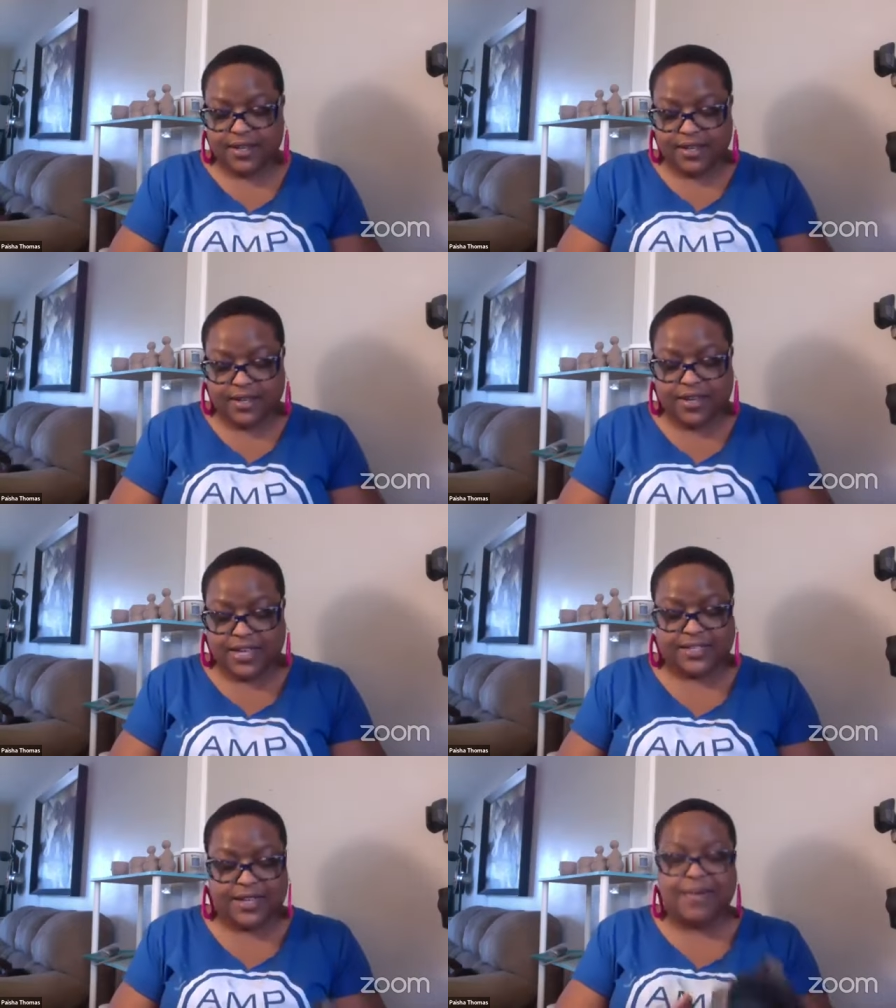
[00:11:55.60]
You
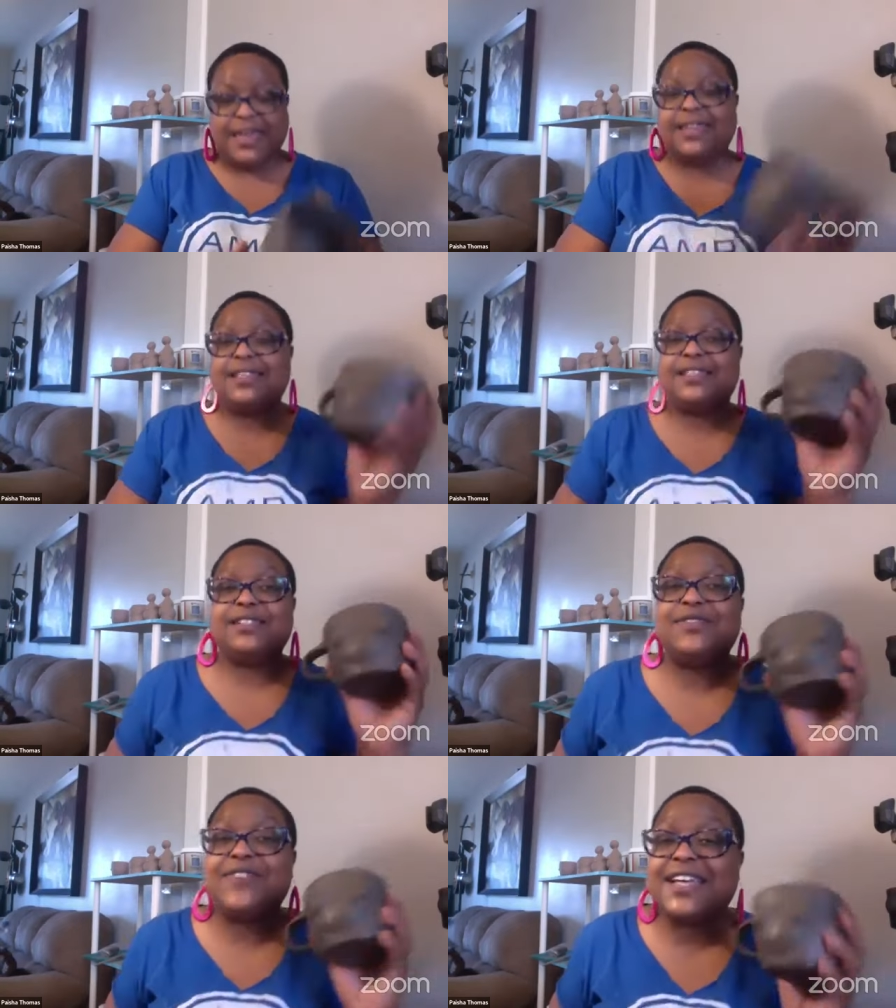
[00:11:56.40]
guys, I'm making these
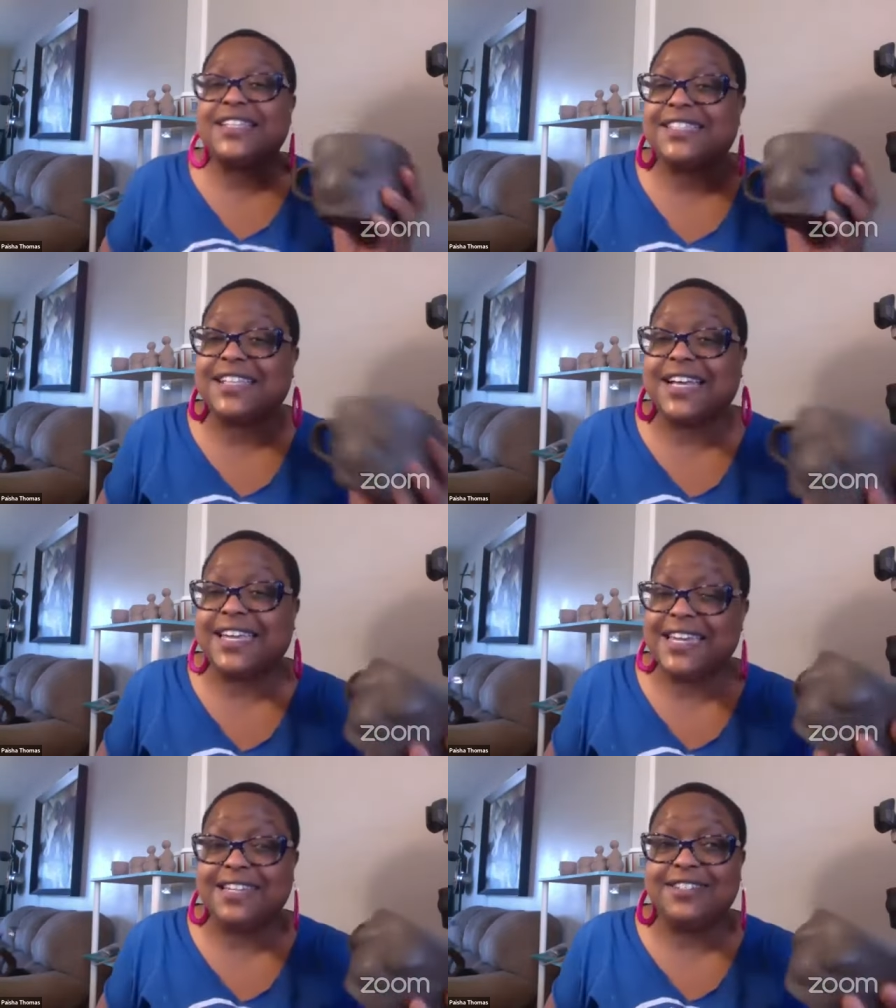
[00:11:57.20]
as fast as I
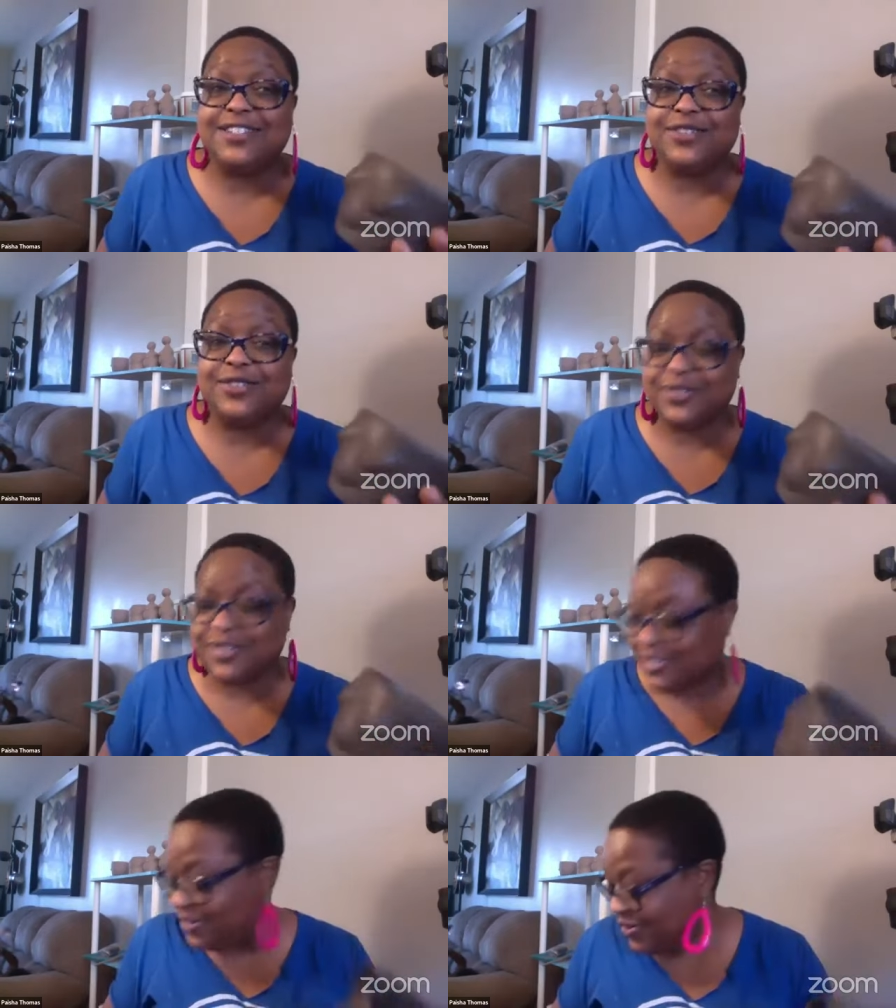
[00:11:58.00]
can too.
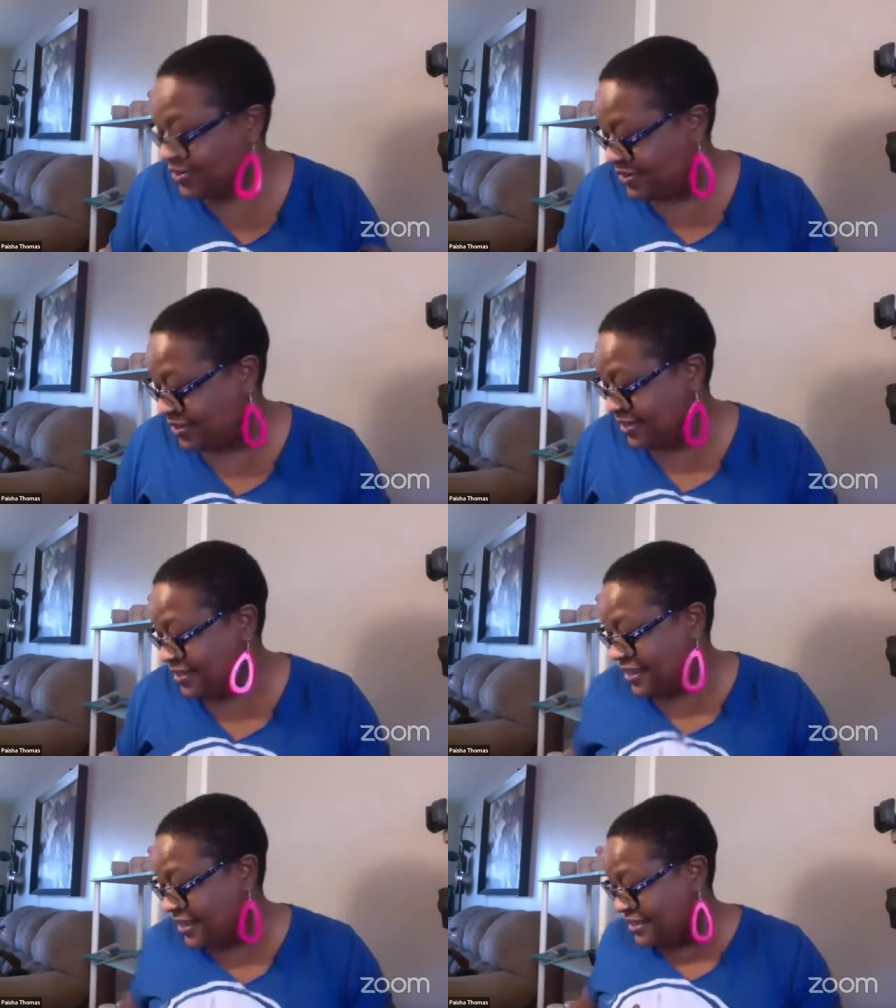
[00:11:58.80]
So,
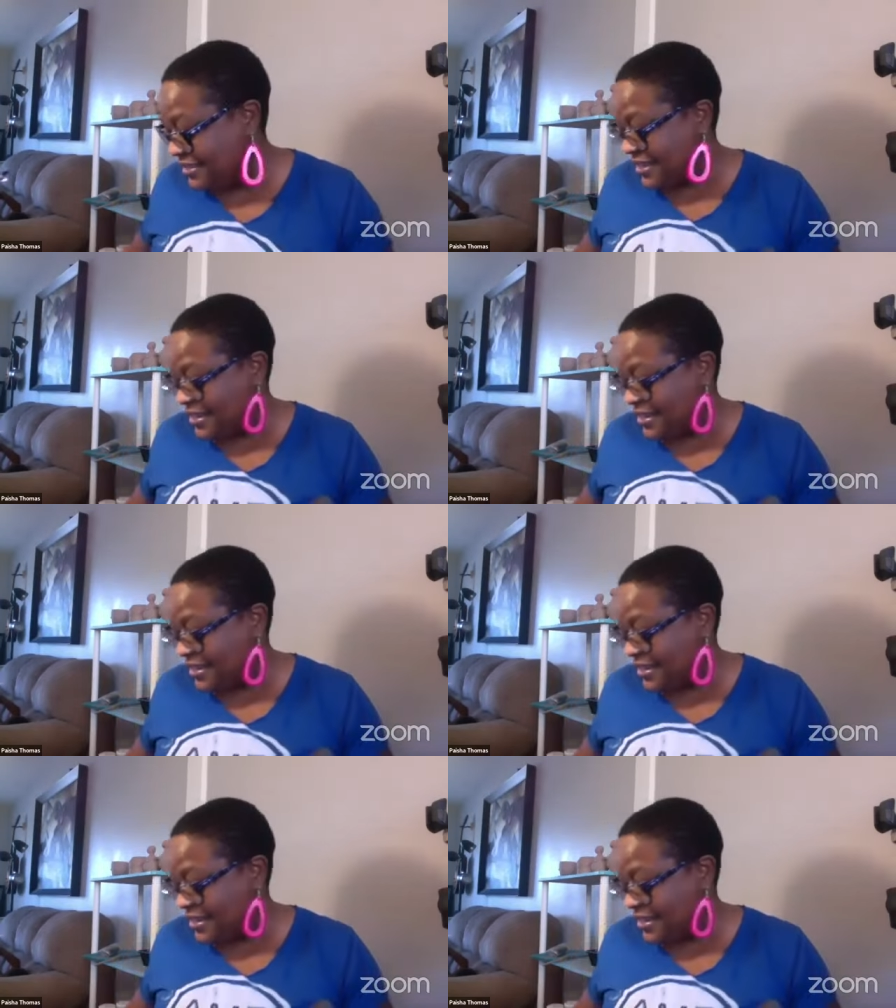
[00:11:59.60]
like I said,